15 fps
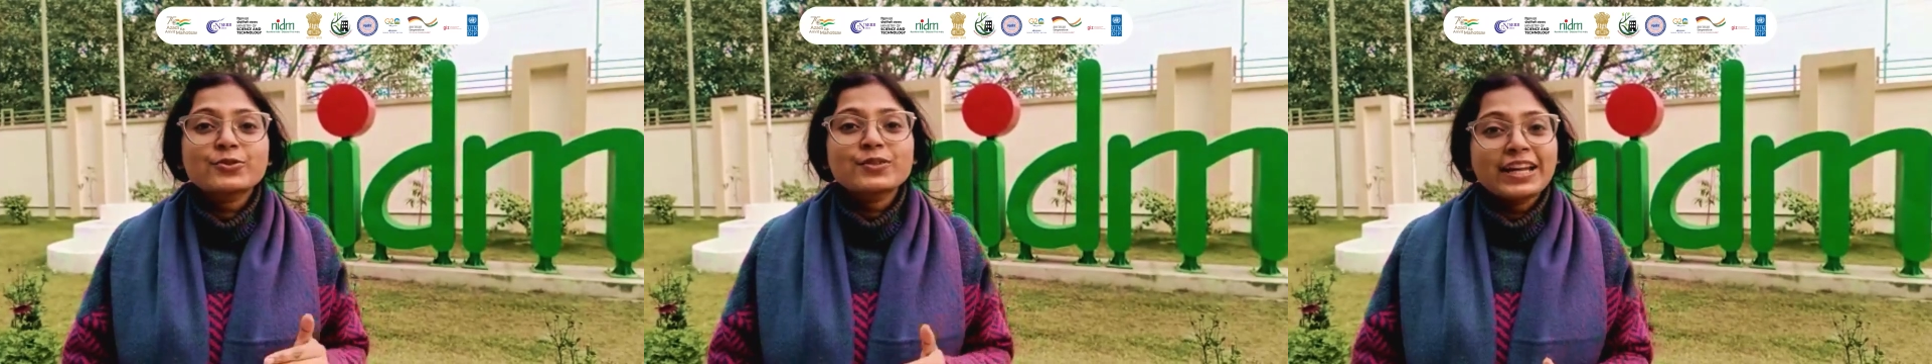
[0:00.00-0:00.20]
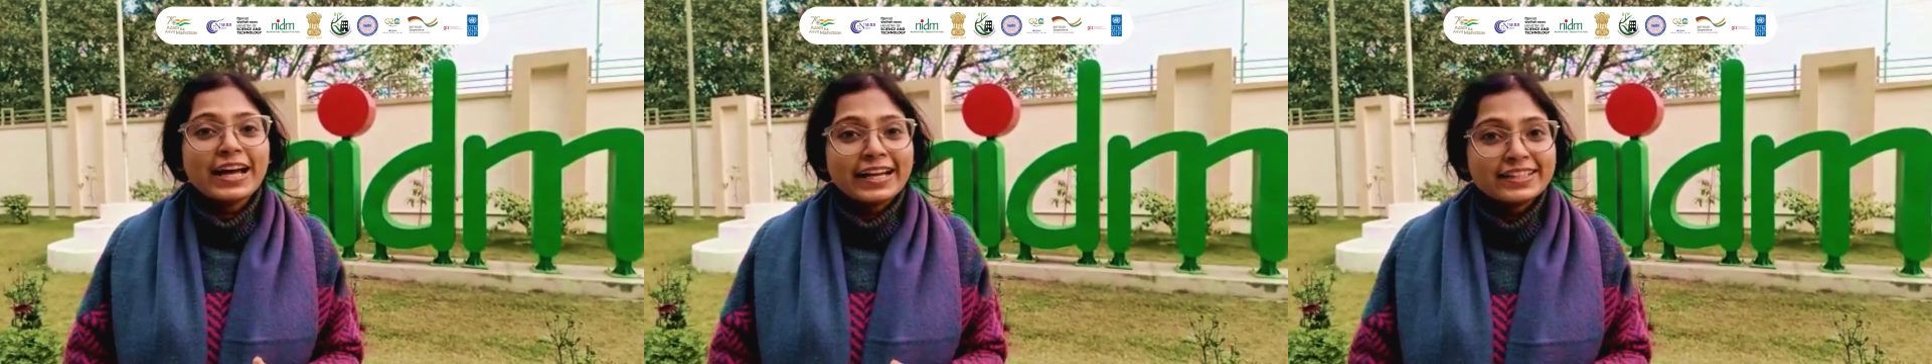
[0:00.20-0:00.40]

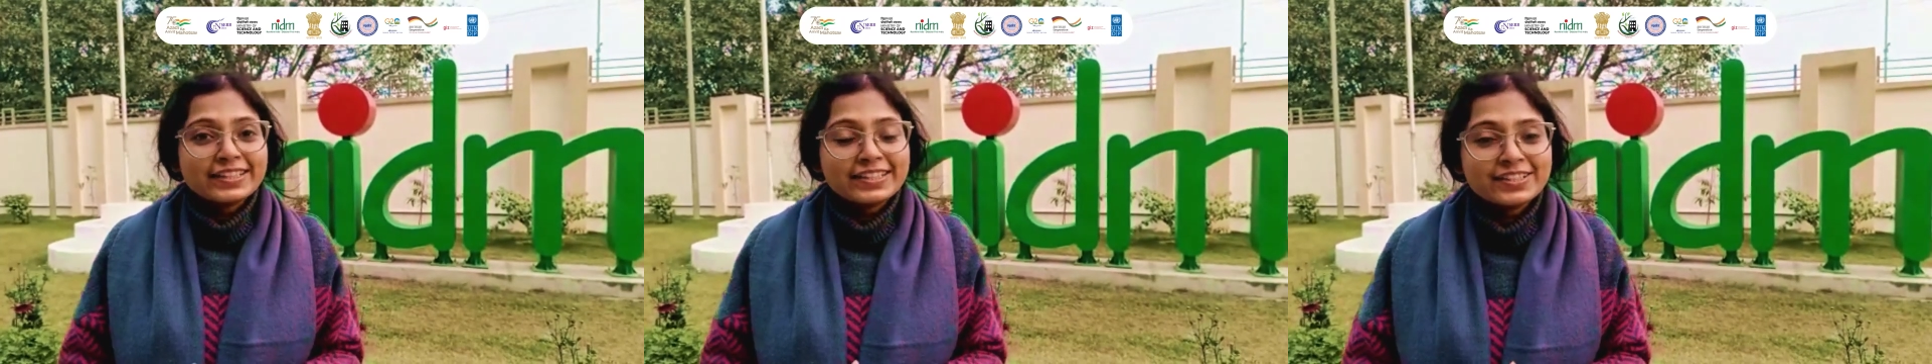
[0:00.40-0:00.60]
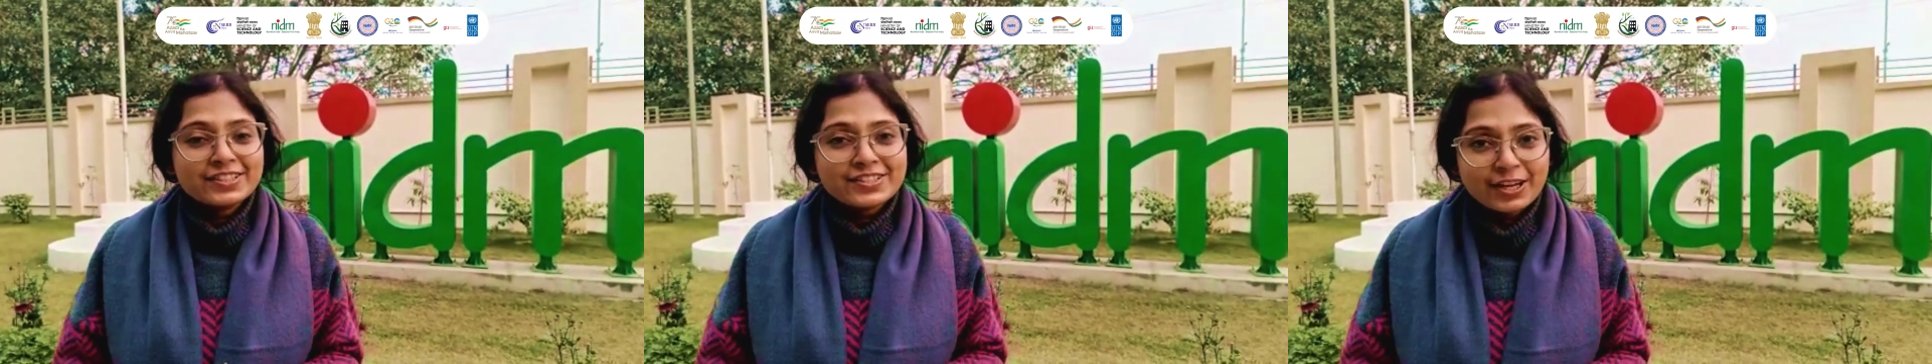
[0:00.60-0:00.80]
to
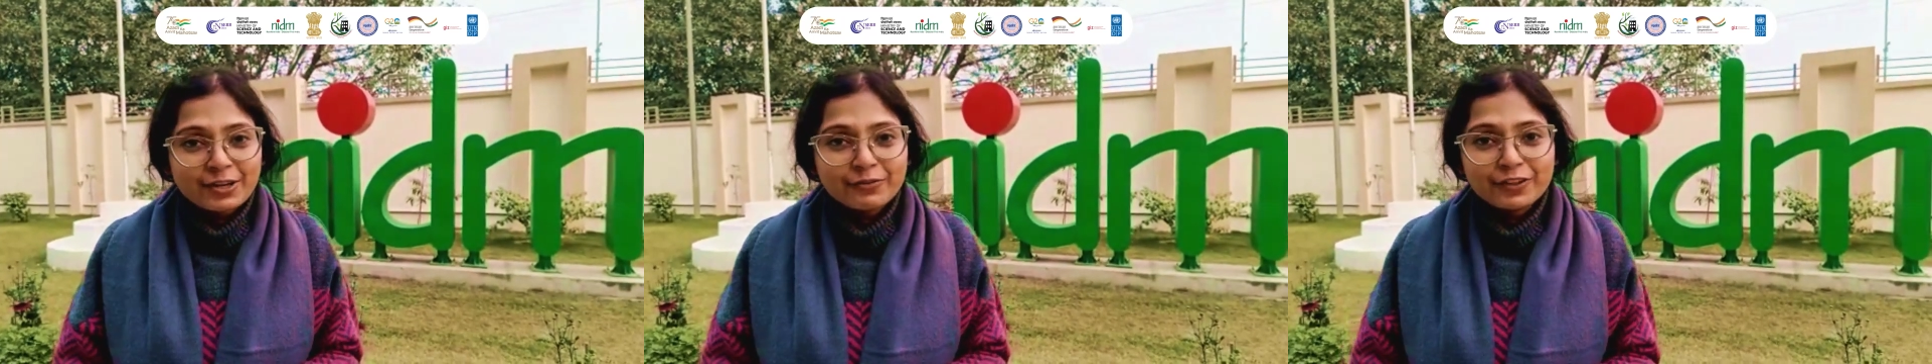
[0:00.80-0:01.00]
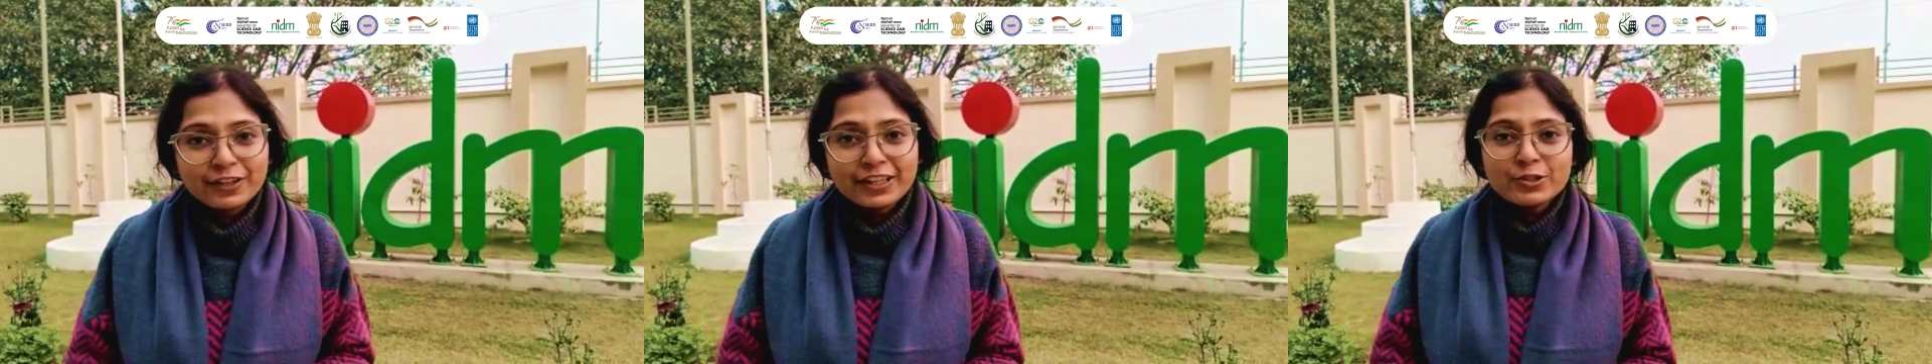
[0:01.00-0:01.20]
19
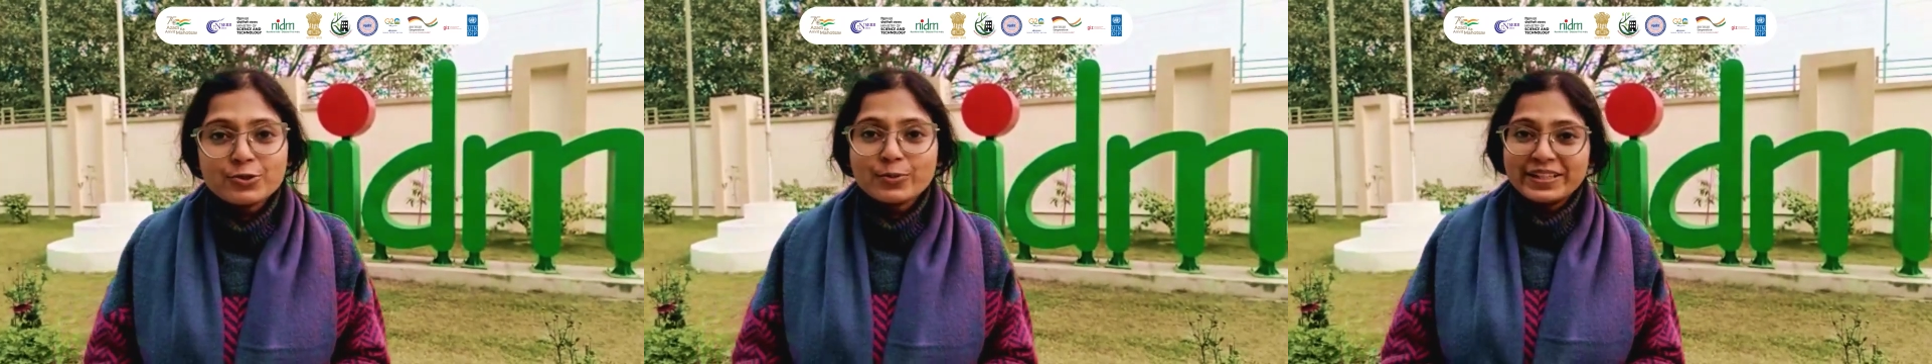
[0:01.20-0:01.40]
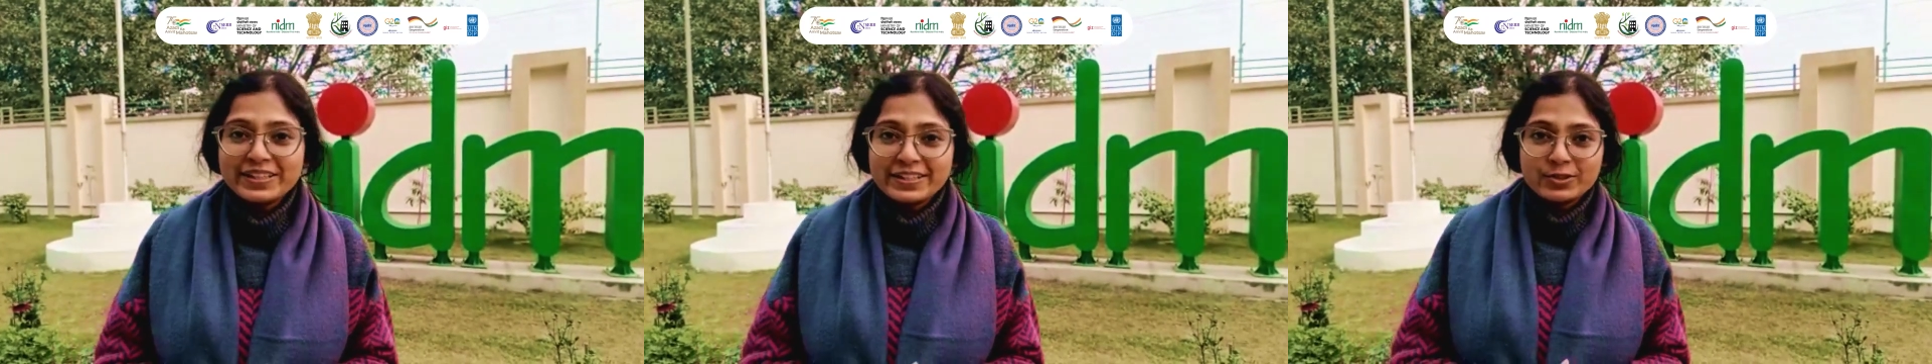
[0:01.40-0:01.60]
January
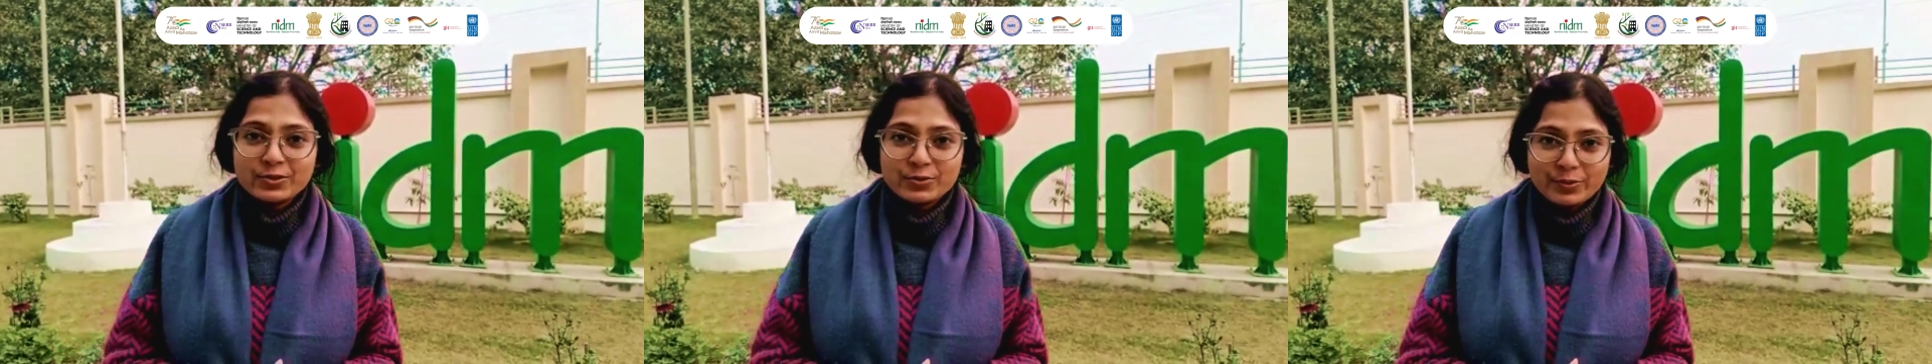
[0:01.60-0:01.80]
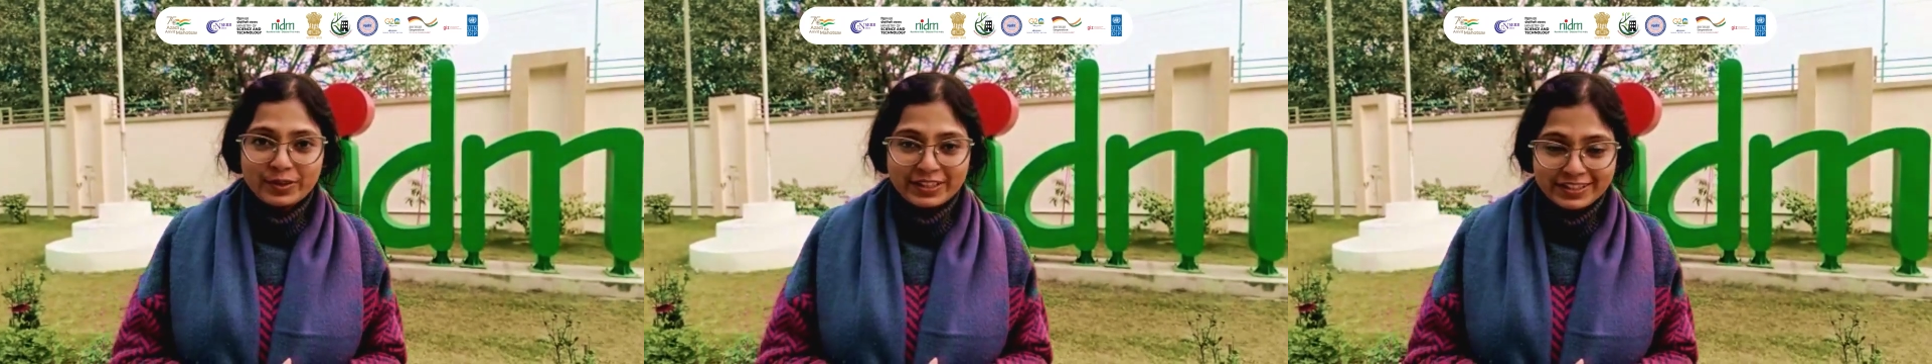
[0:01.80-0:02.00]

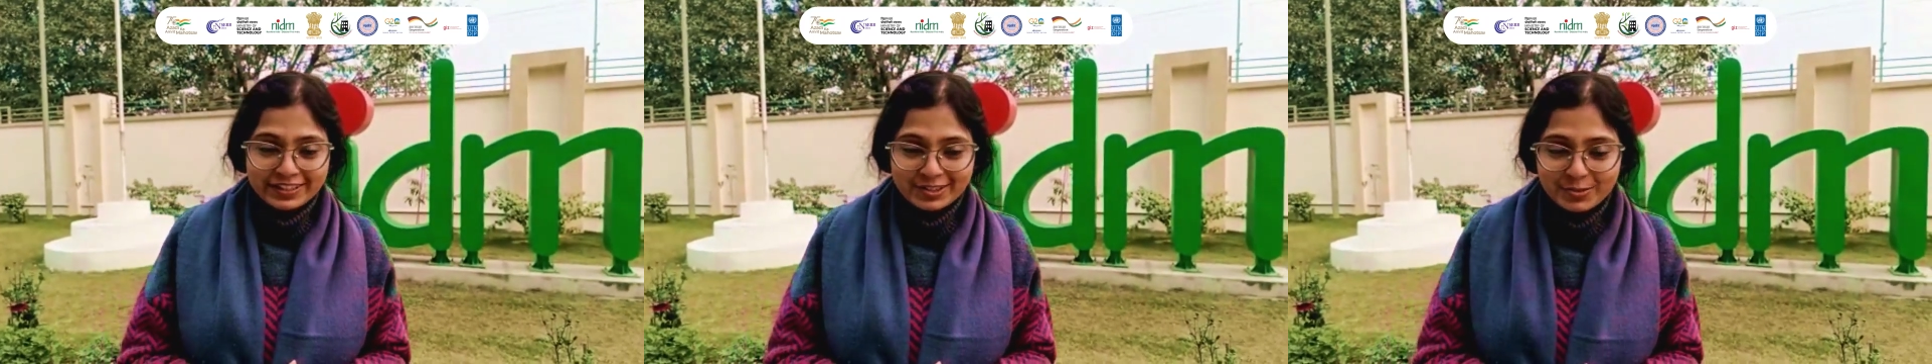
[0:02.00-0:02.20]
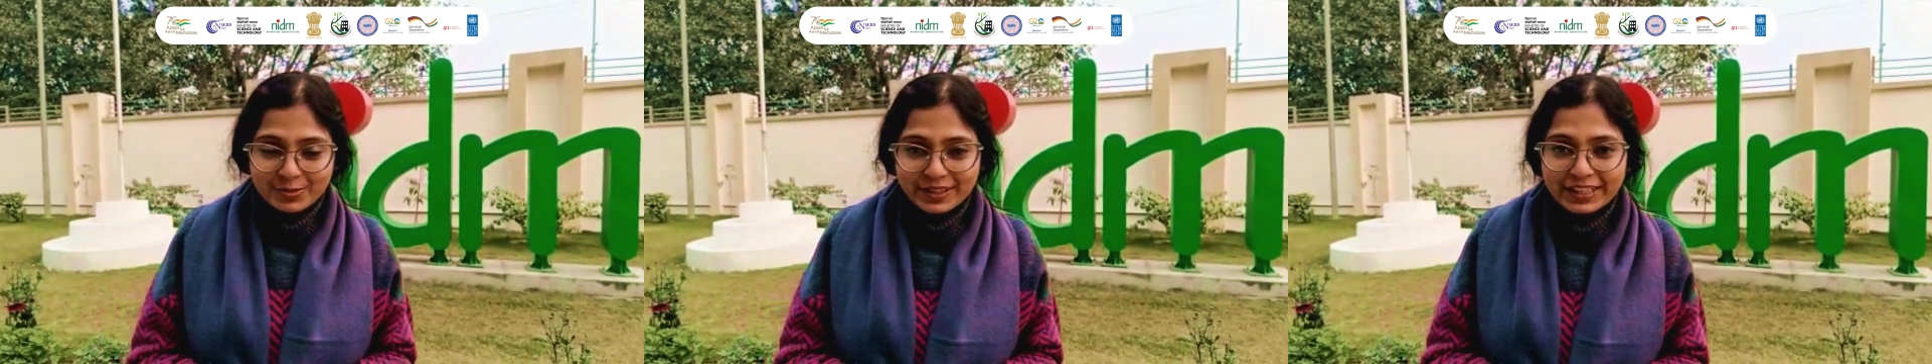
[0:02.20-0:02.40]

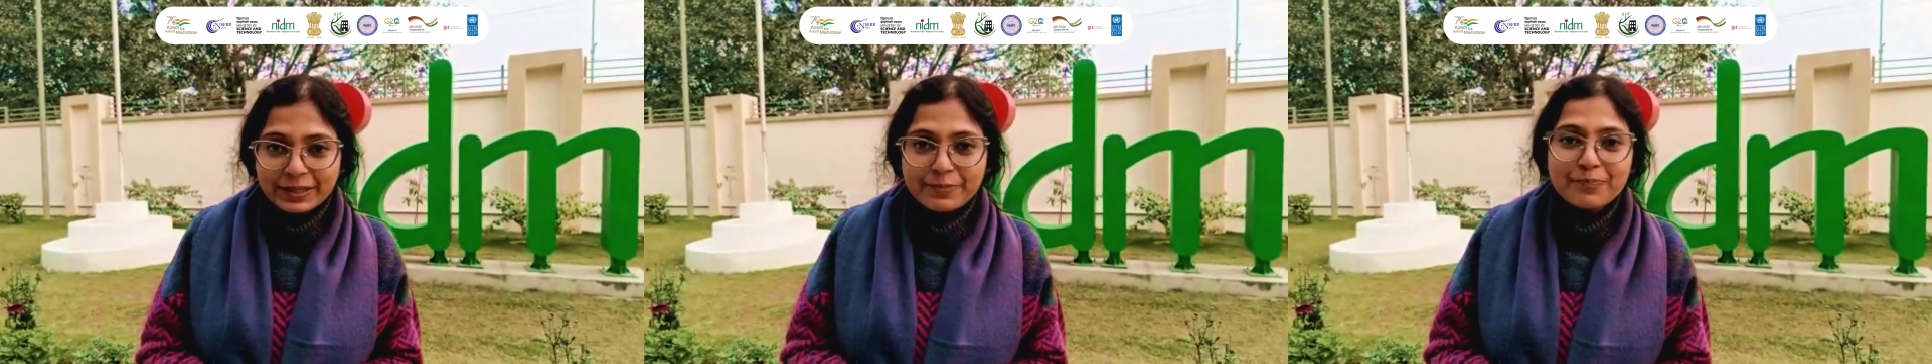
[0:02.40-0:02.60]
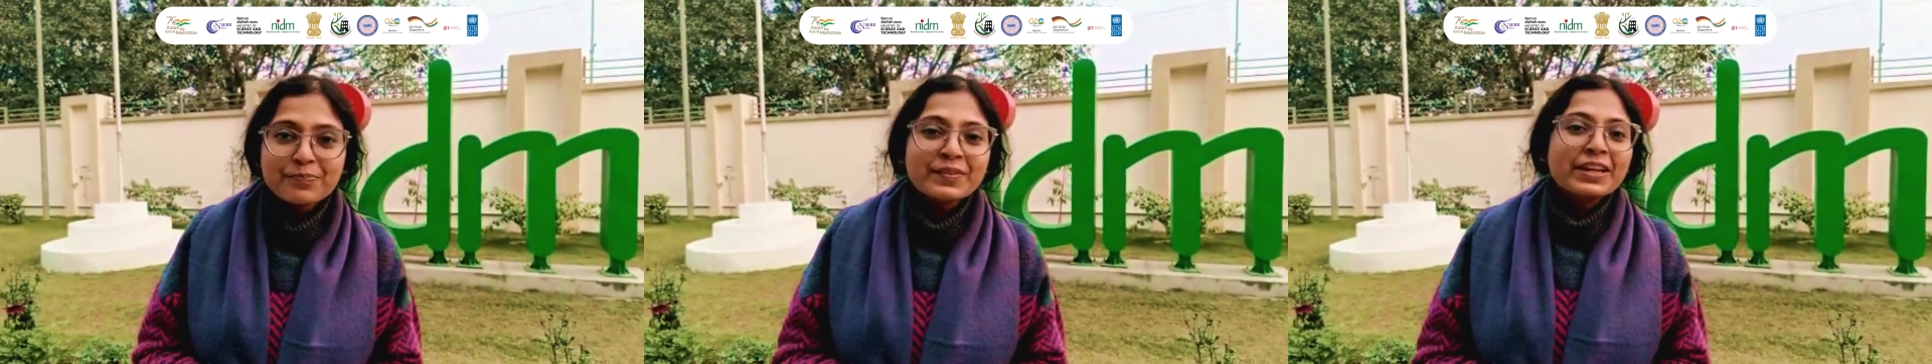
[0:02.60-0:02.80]
2023.